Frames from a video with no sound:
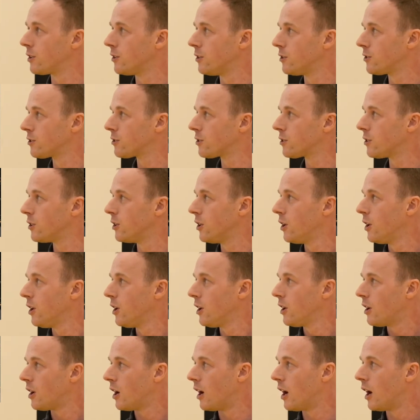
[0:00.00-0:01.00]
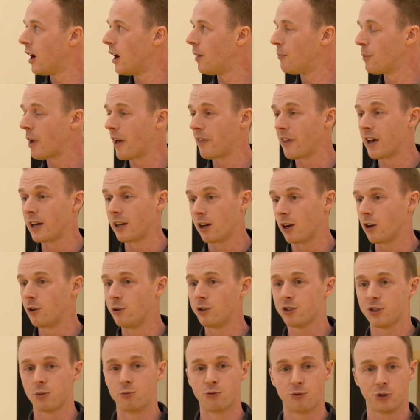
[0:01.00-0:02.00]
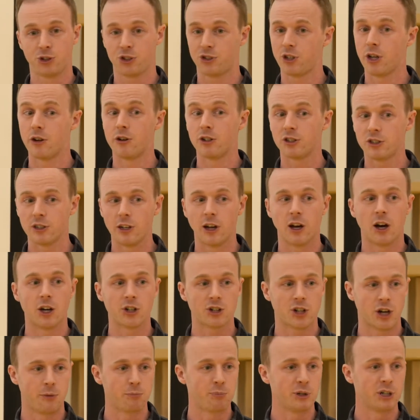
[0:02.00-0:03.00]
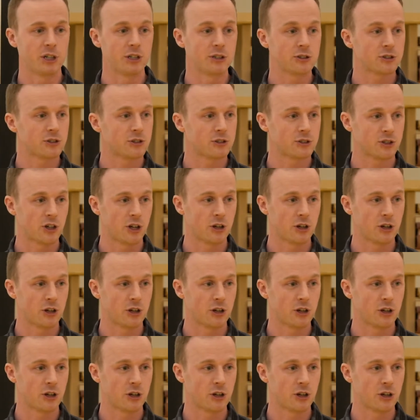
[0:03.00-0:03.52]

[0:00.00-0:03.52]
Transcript: vehicles, and that includes some seriously large companies.